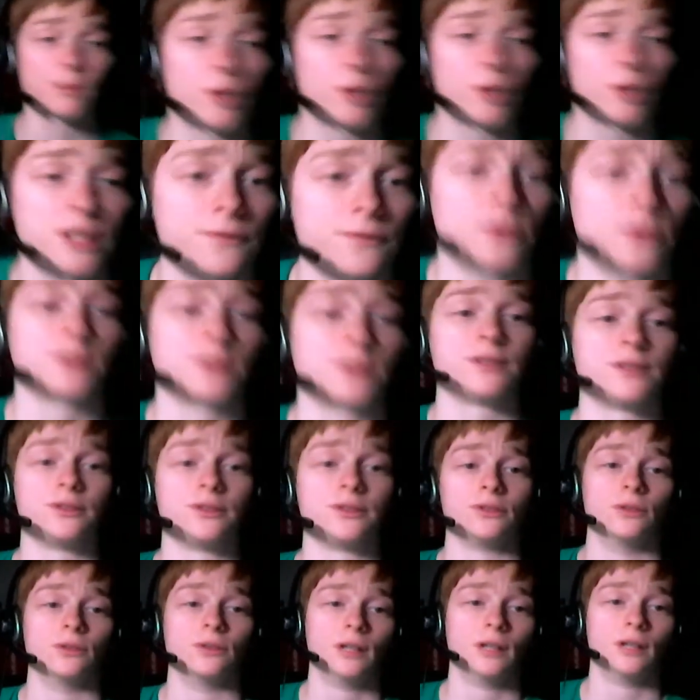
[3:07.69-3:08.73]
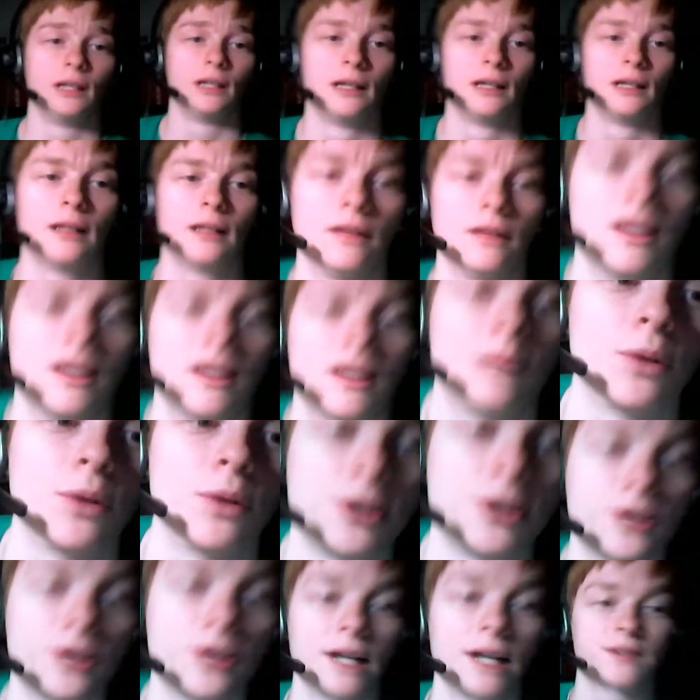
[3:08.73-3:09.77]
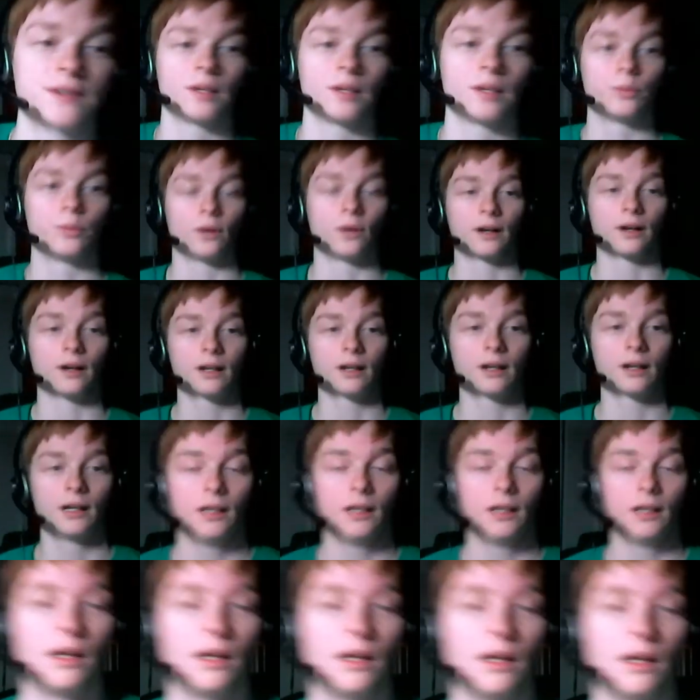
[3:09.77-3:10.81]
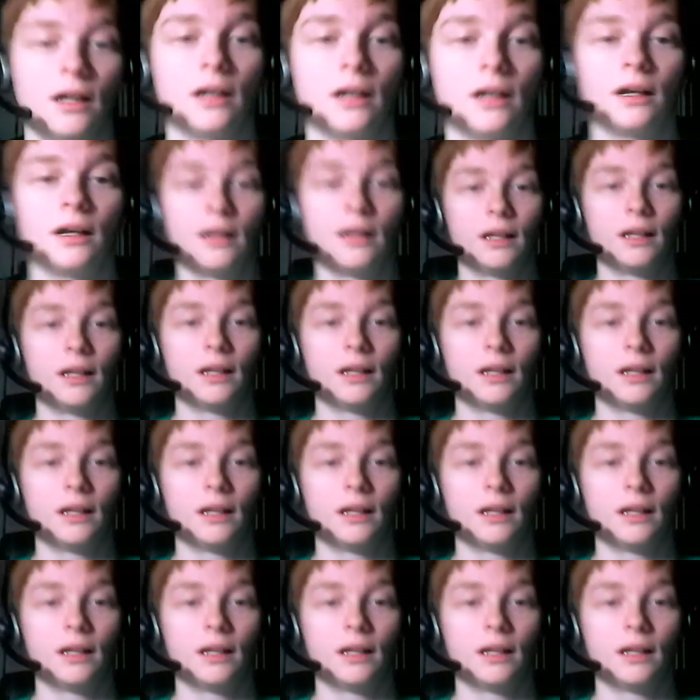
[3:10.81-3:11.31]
difficult to do, a lot more tricep work. Uh,